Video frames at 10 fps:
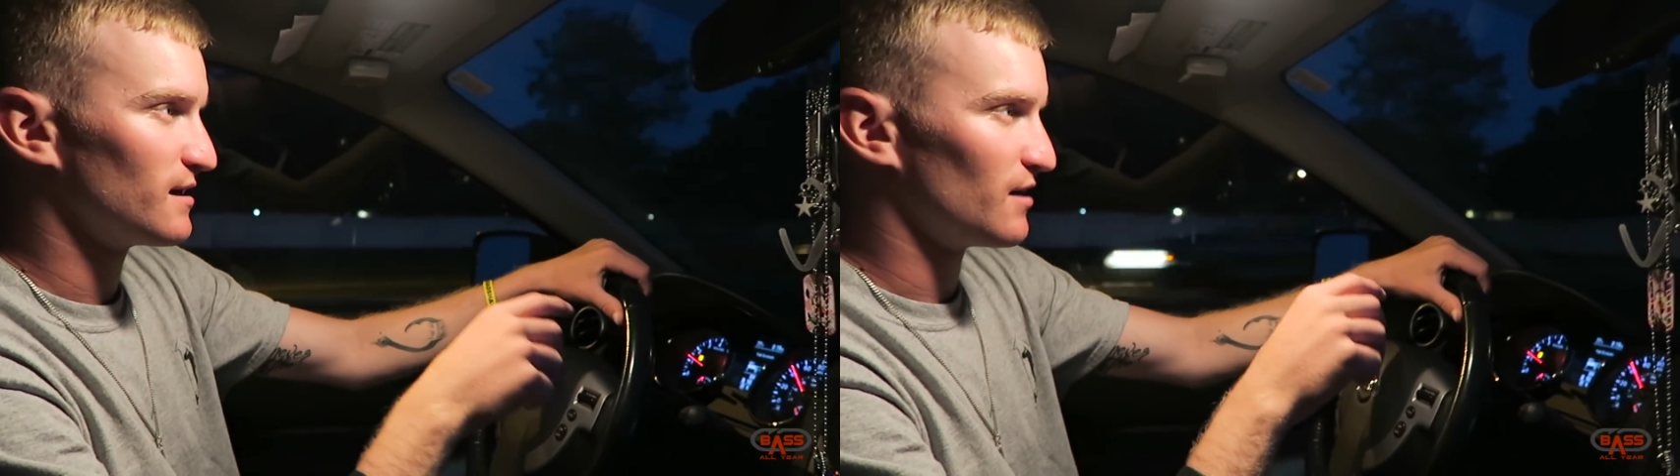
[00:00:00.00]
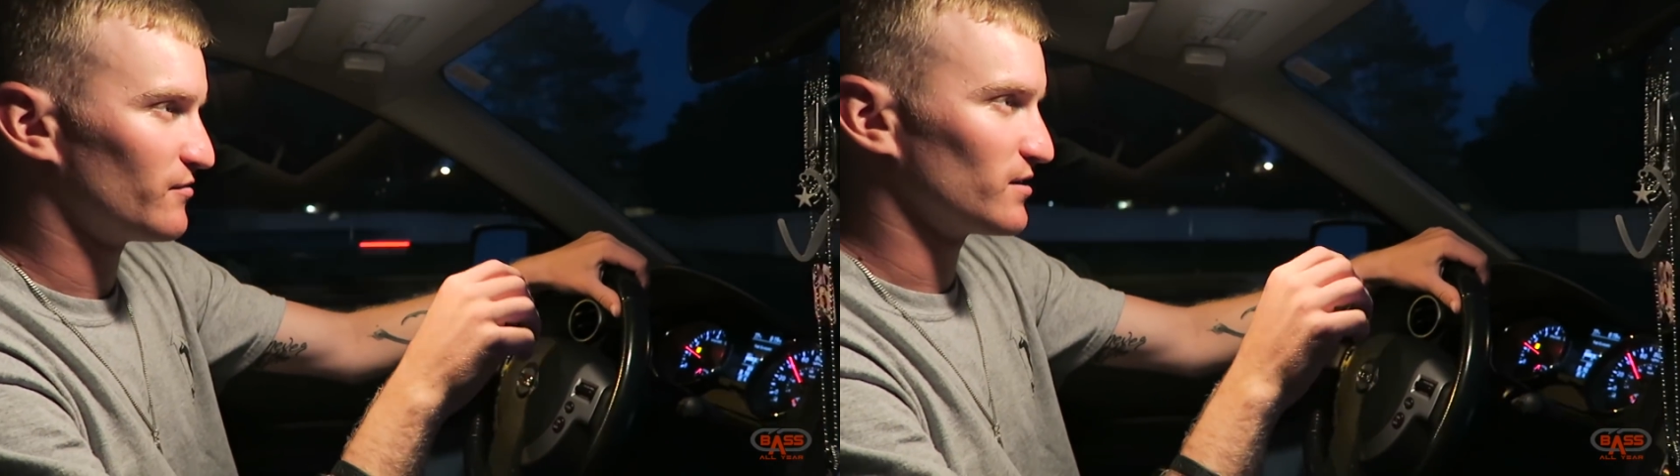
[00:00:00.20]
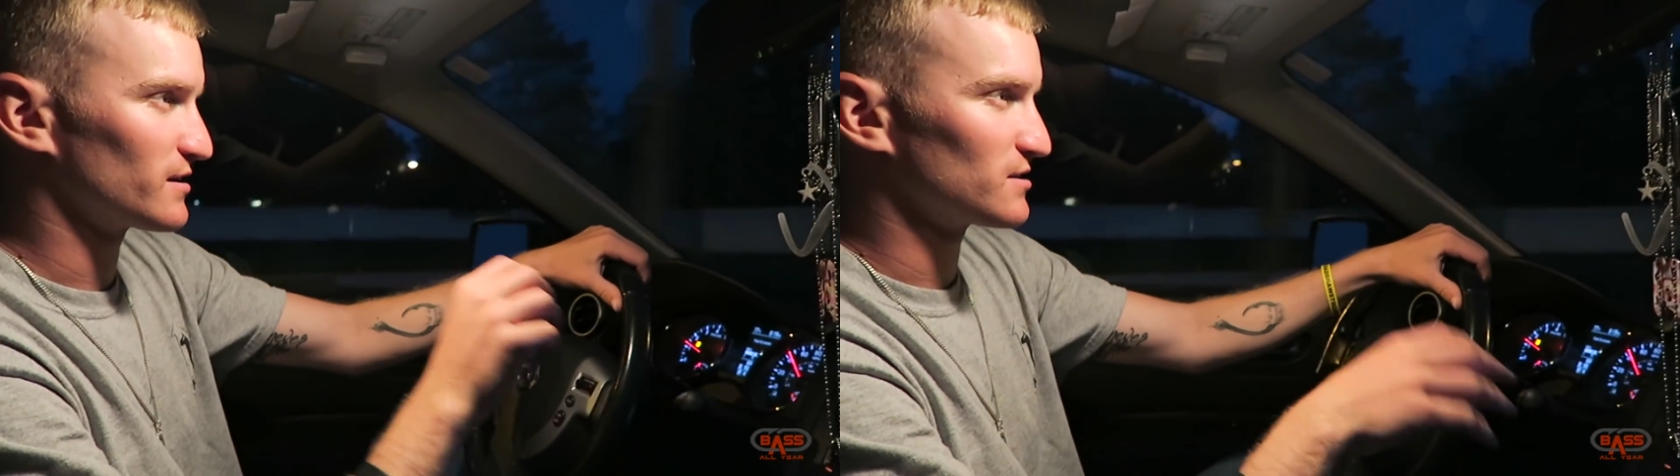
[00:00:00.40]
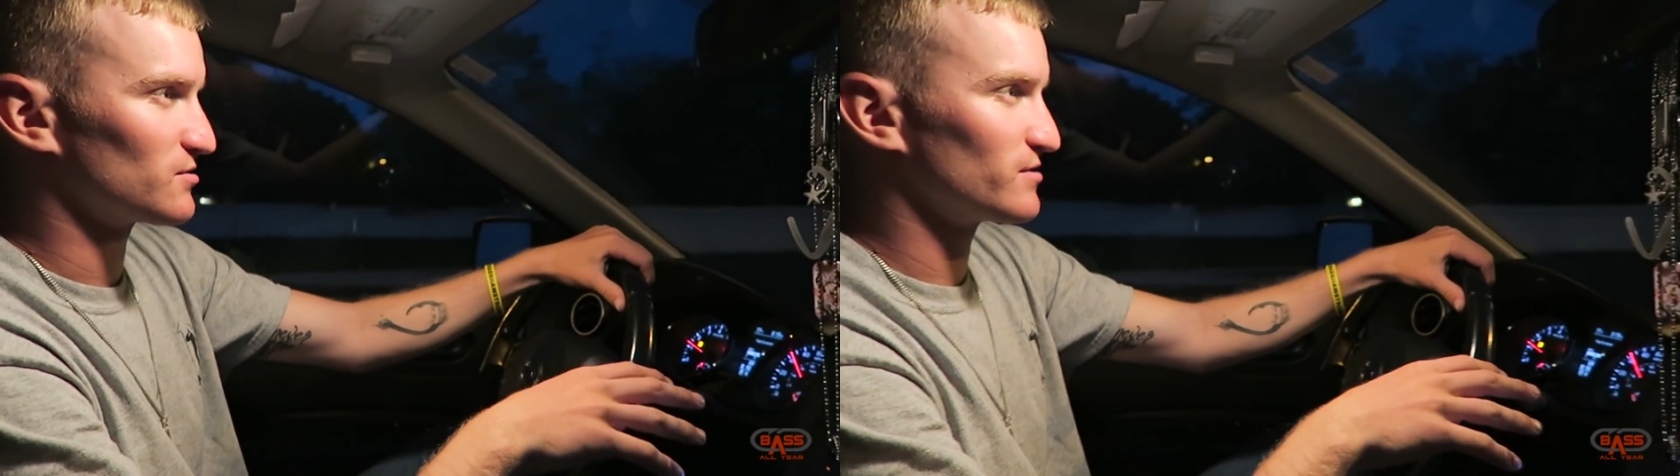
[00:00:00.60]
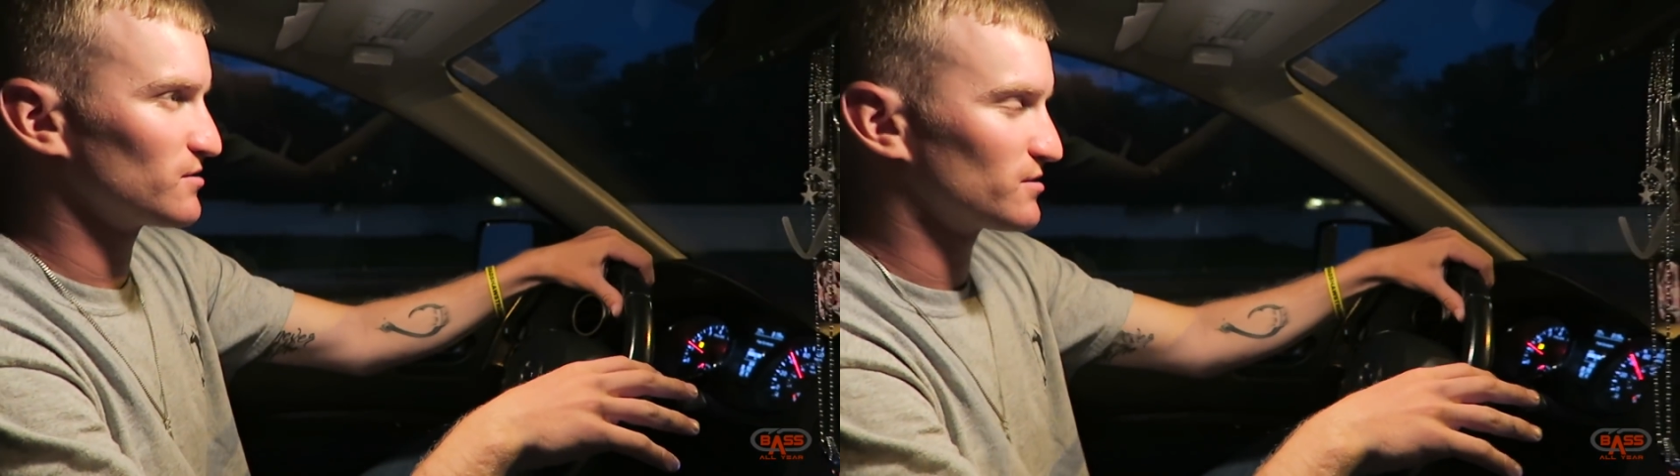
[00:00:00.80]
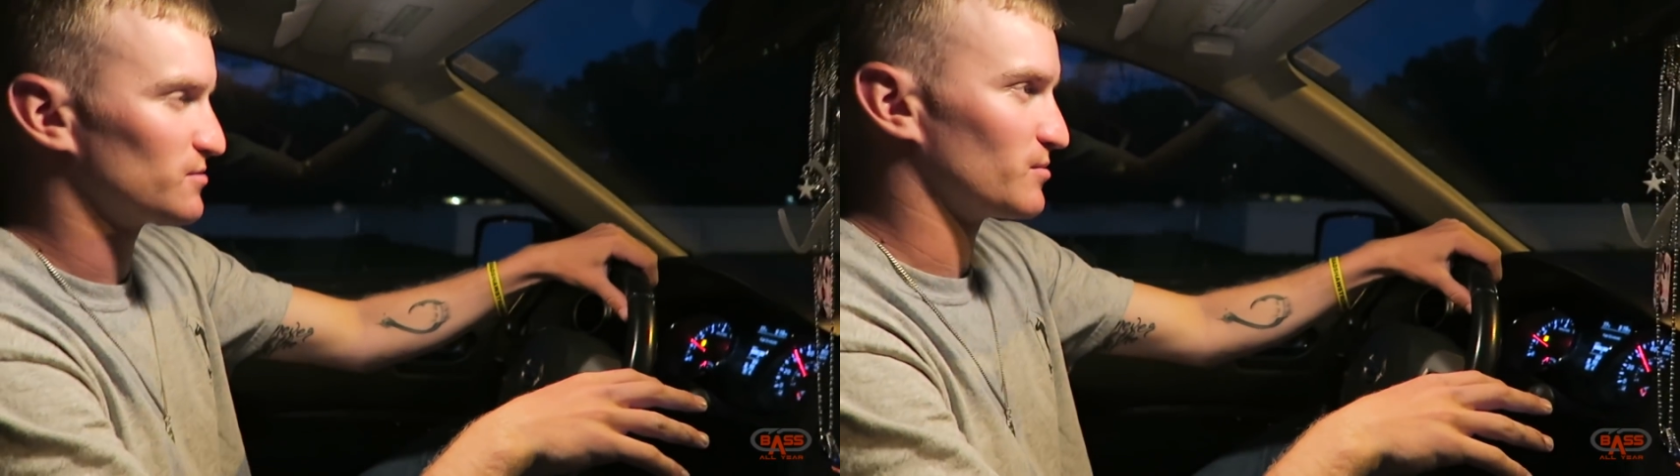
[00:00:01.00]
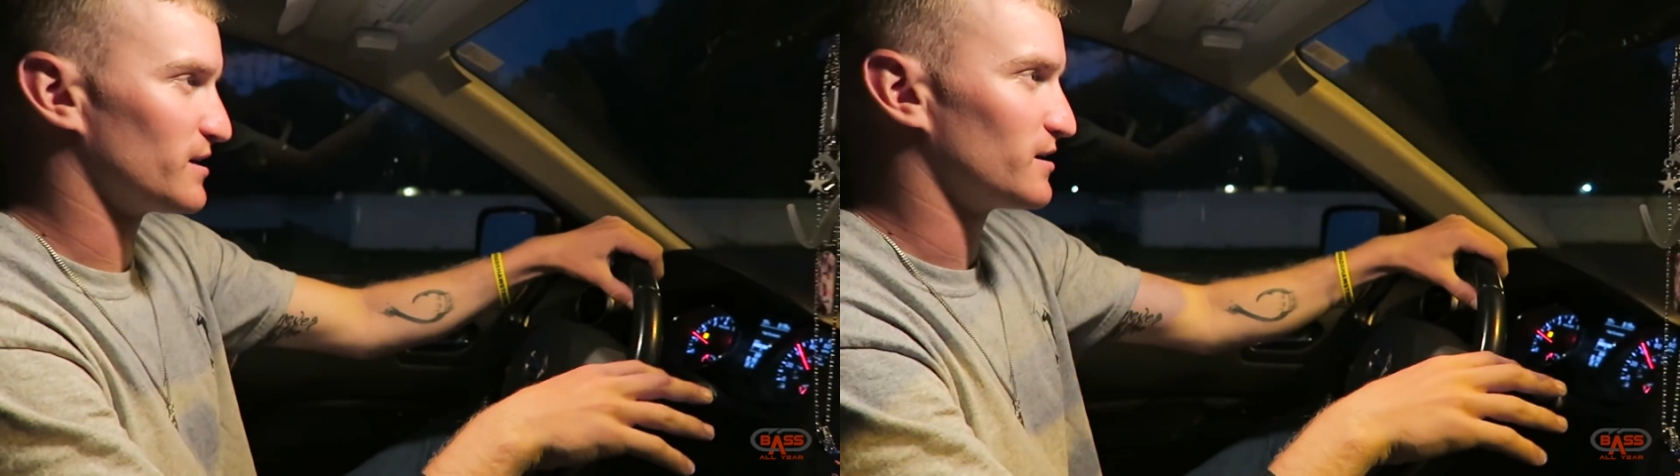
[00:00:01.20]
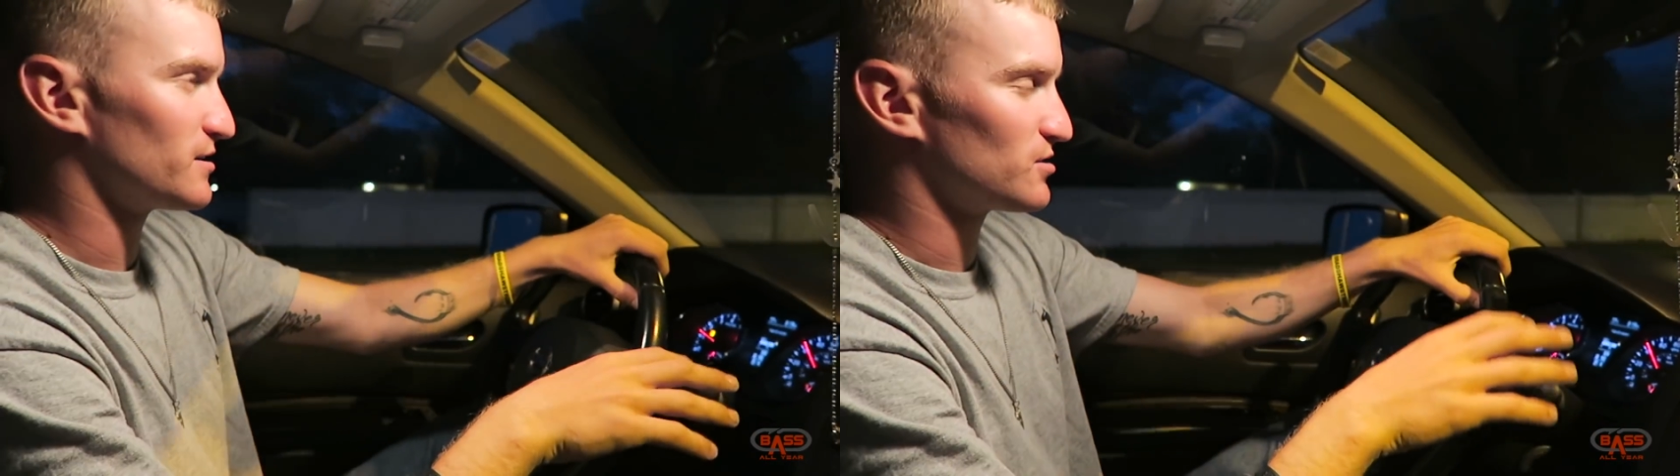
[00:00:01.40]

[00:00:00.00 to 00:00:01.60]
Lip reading: I feel like it's a real good way